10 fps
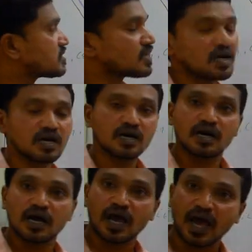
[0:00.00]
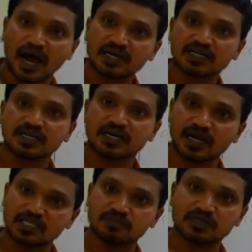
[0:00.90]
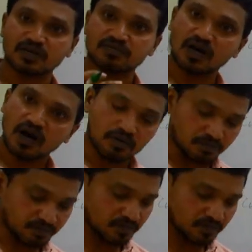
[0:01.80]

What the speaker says: the anterior aspect of the arm.